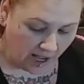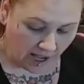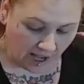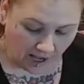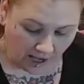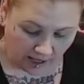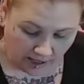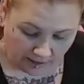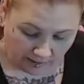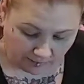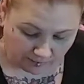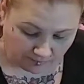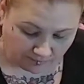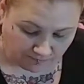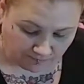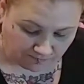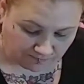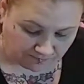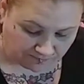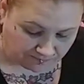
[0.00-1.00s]

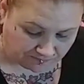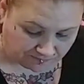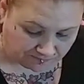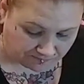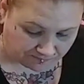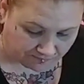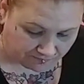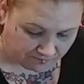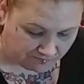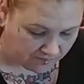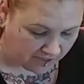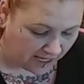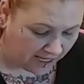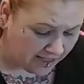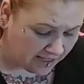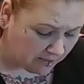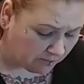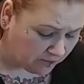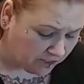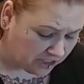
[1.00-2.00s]
And
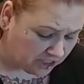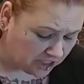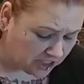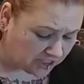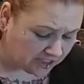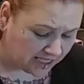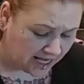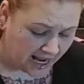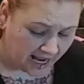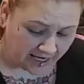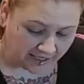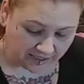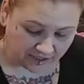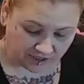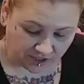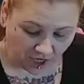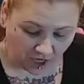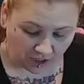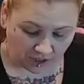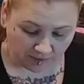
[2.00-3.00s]
then we just add
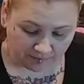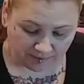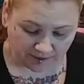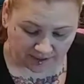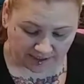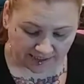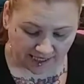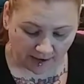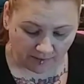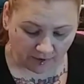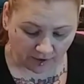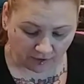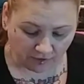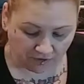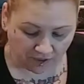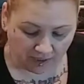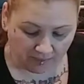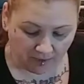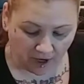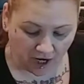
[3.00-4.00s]
a dollop of sour
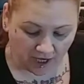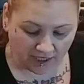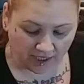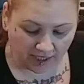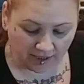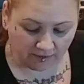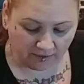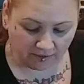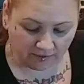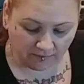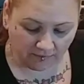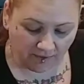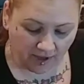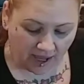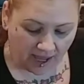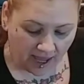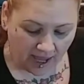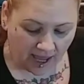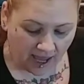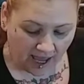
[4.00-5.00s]
cream on it,
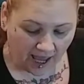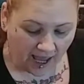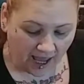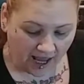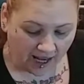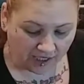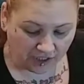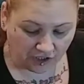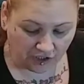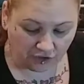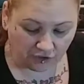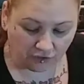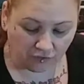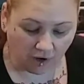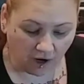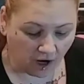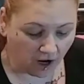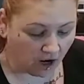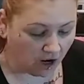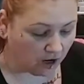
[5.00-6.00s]
and
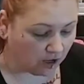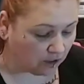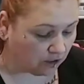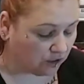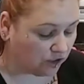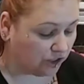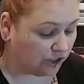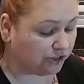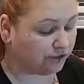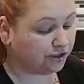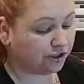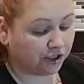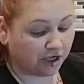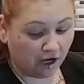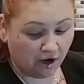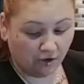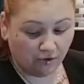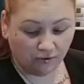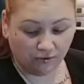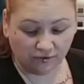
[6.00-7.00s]
you are good to
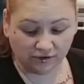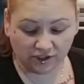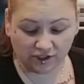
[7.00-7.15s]
go.